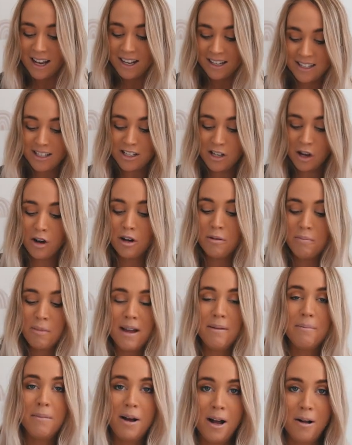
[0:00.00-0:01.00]
it's, it's so, so
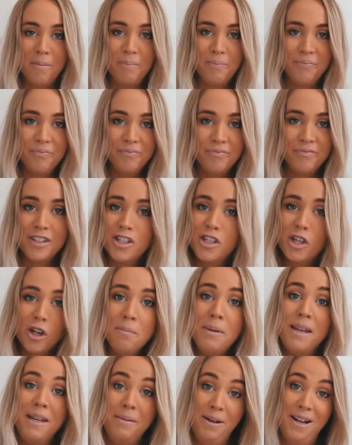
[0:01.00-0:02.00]
my mum. So
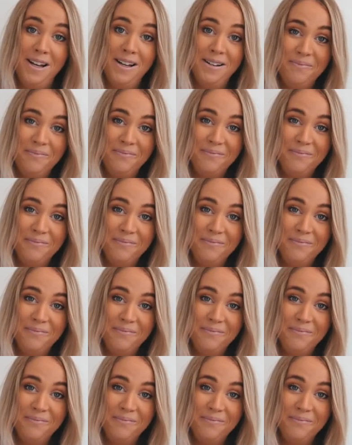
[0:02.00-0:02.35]
me, mum.